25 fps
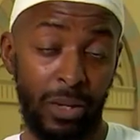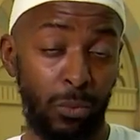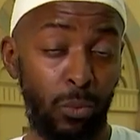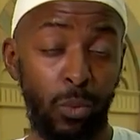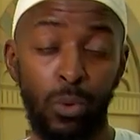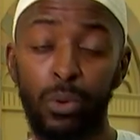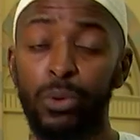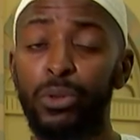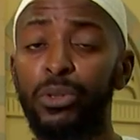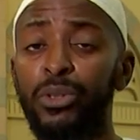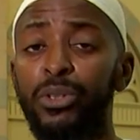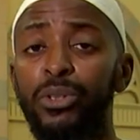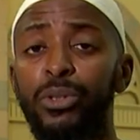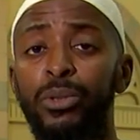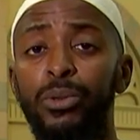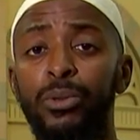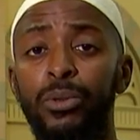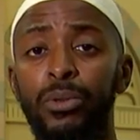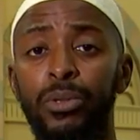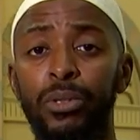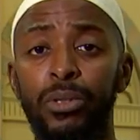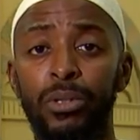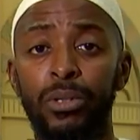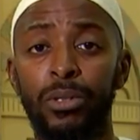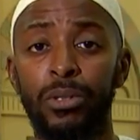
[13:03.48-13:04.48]
I warned you,
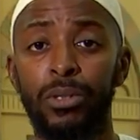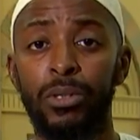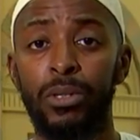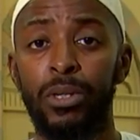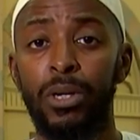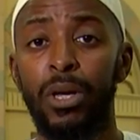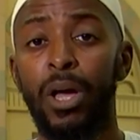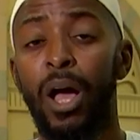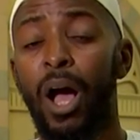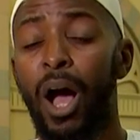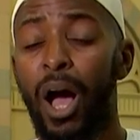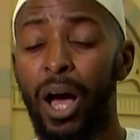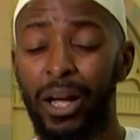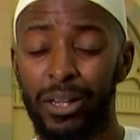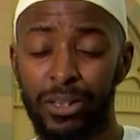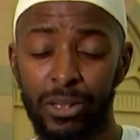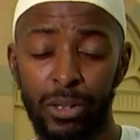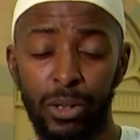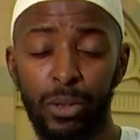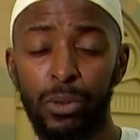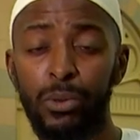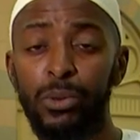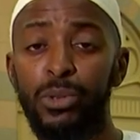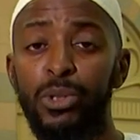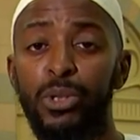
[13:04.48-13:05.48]
I
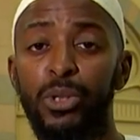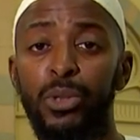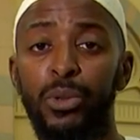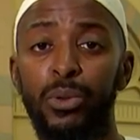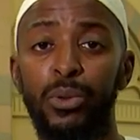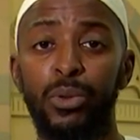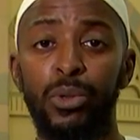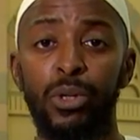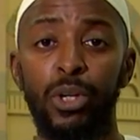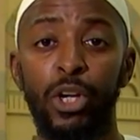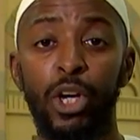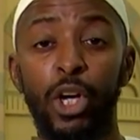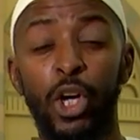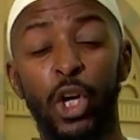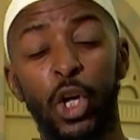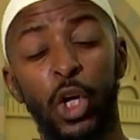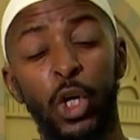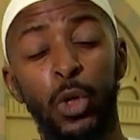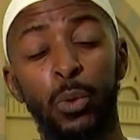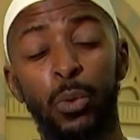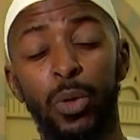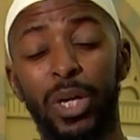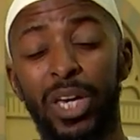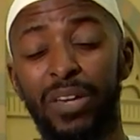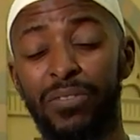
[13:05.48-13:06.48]
told you,
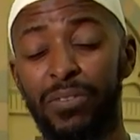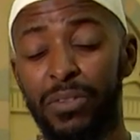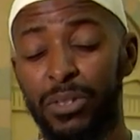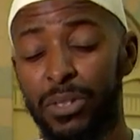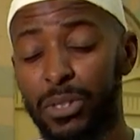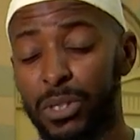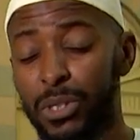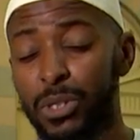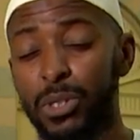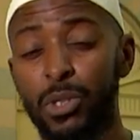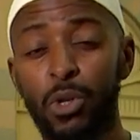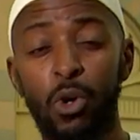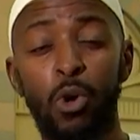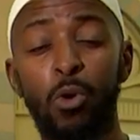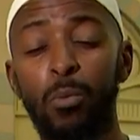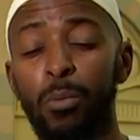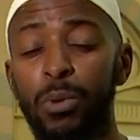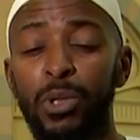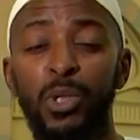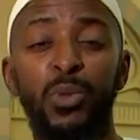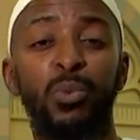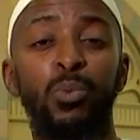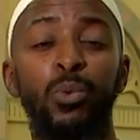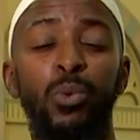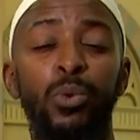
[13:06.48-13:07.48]
you were given so
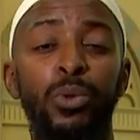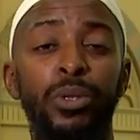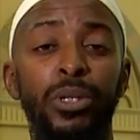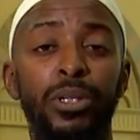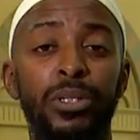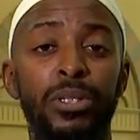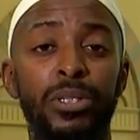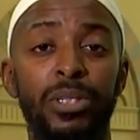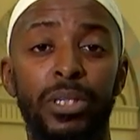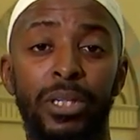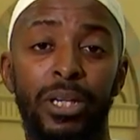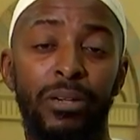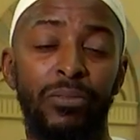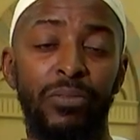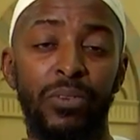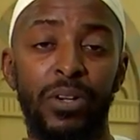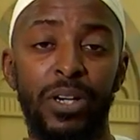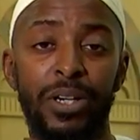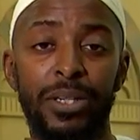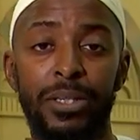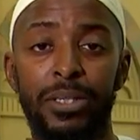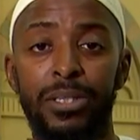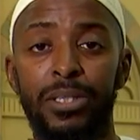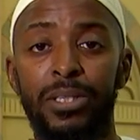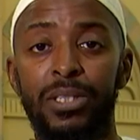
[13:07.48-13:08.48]
much warnings and
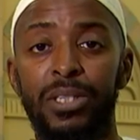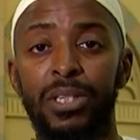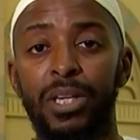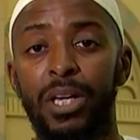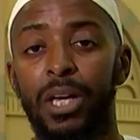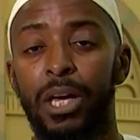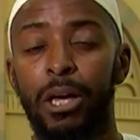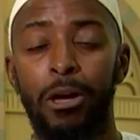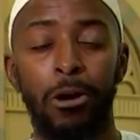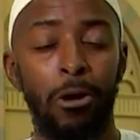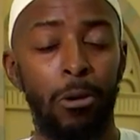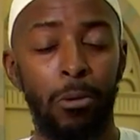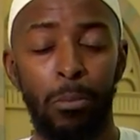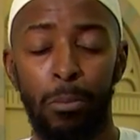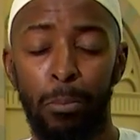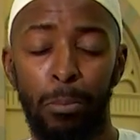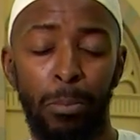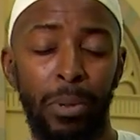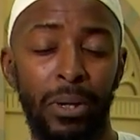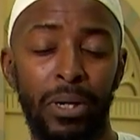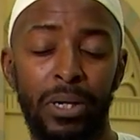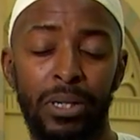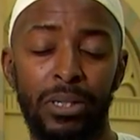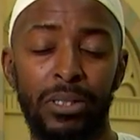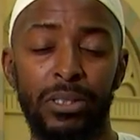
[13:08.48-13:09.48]
advice,
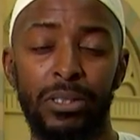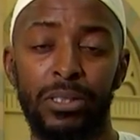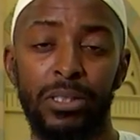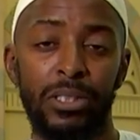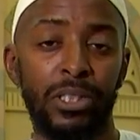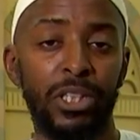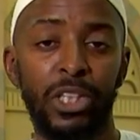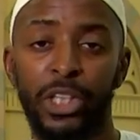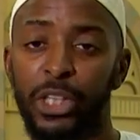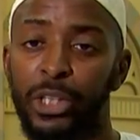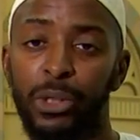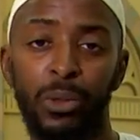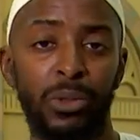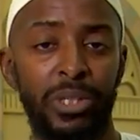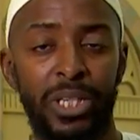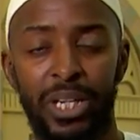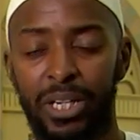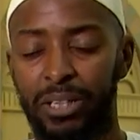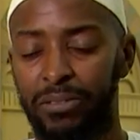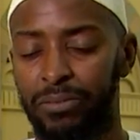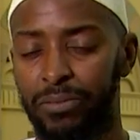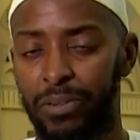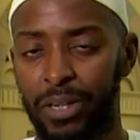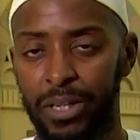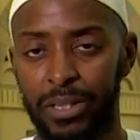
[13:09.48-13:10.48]
but you don't
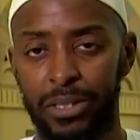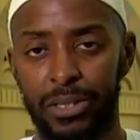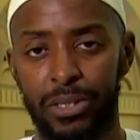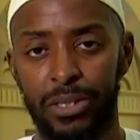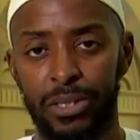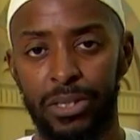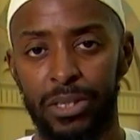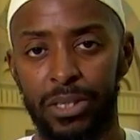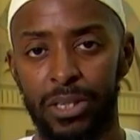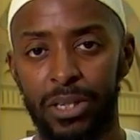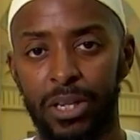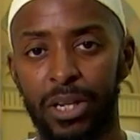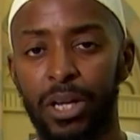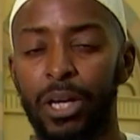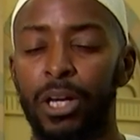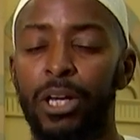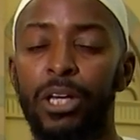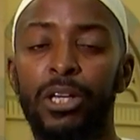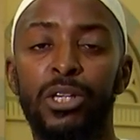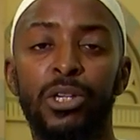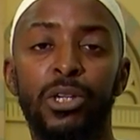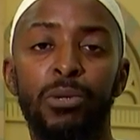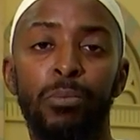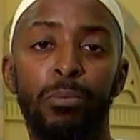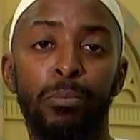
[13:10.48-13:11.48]
take advice.
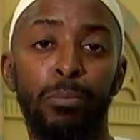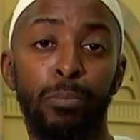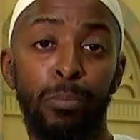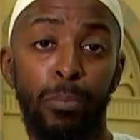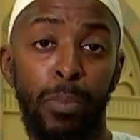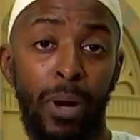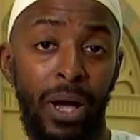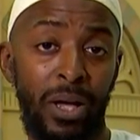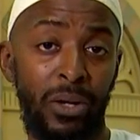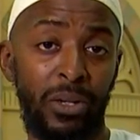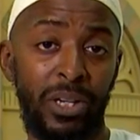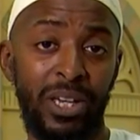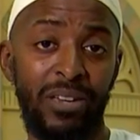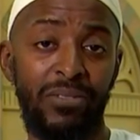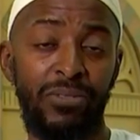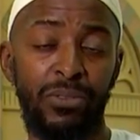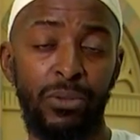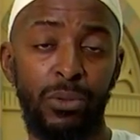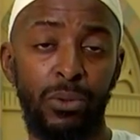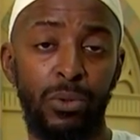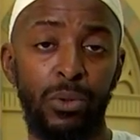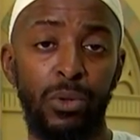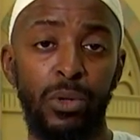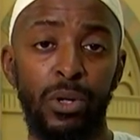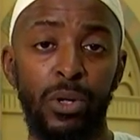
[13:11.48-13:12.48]
But I'll give
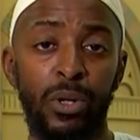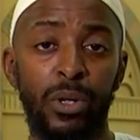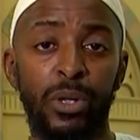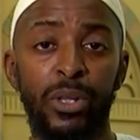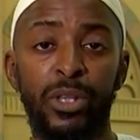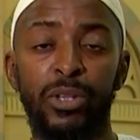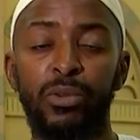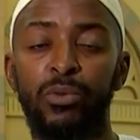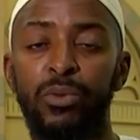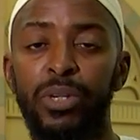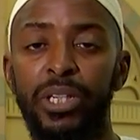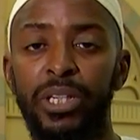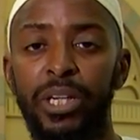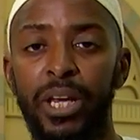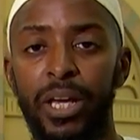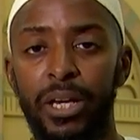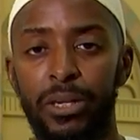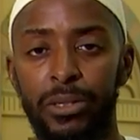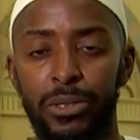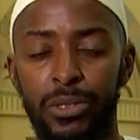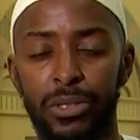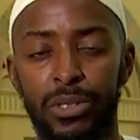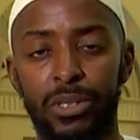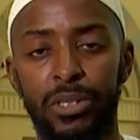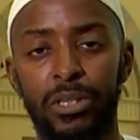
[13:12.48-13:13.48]
you 3
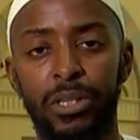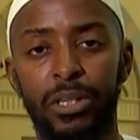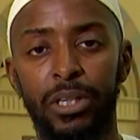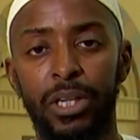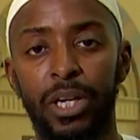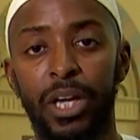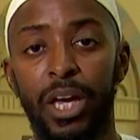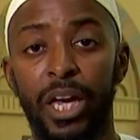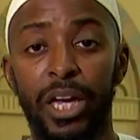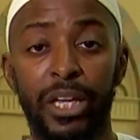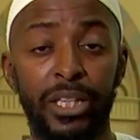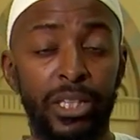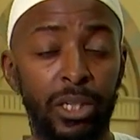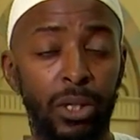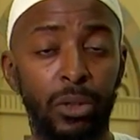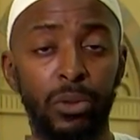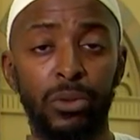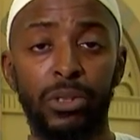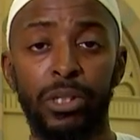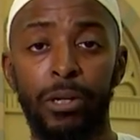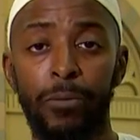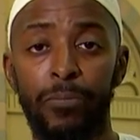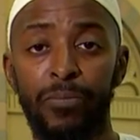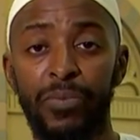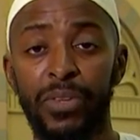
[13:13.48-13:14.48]
days. He
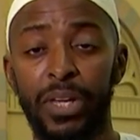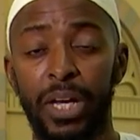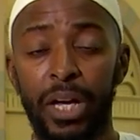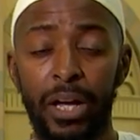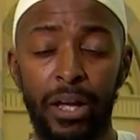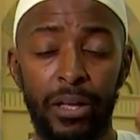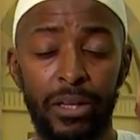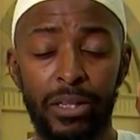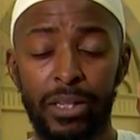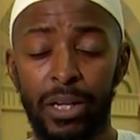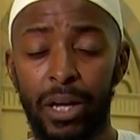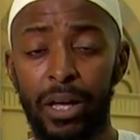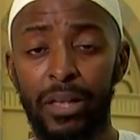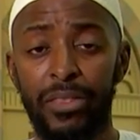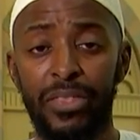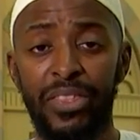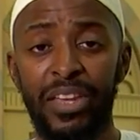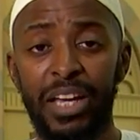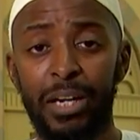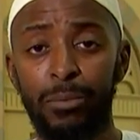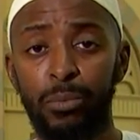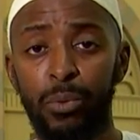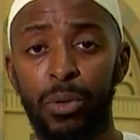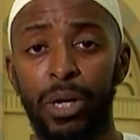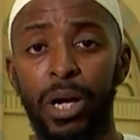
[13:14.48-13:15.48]
told them, the
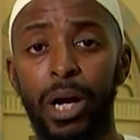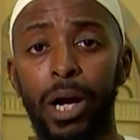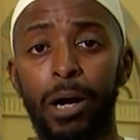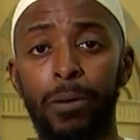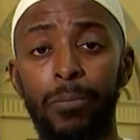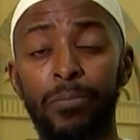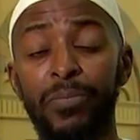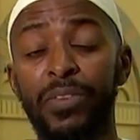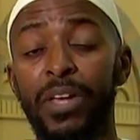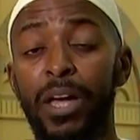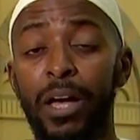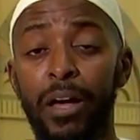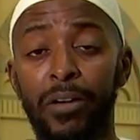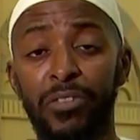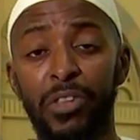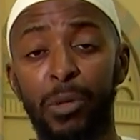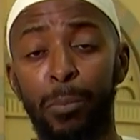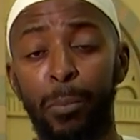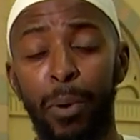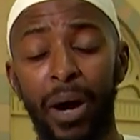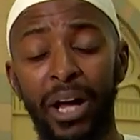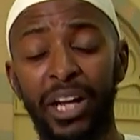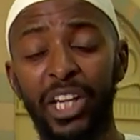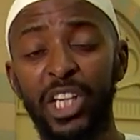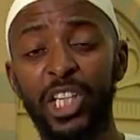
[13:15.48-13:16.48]
adab will come, the
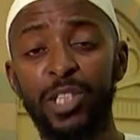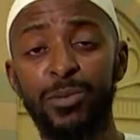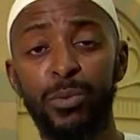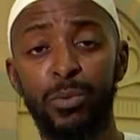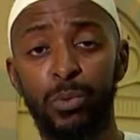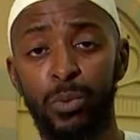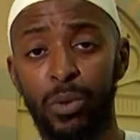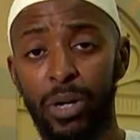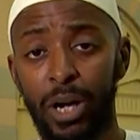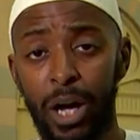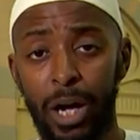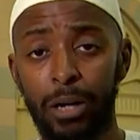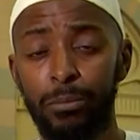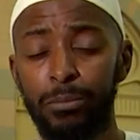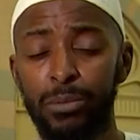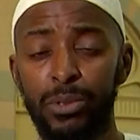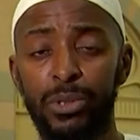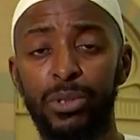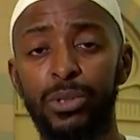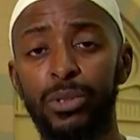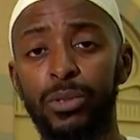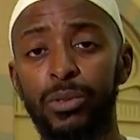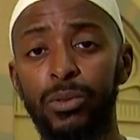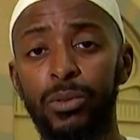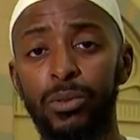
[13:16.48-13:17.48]
punishment will come
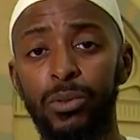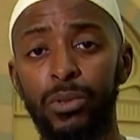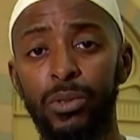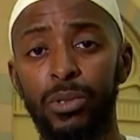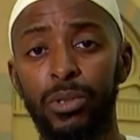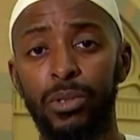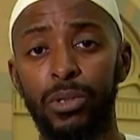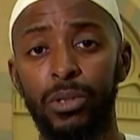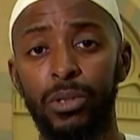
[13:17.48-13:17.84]
to you,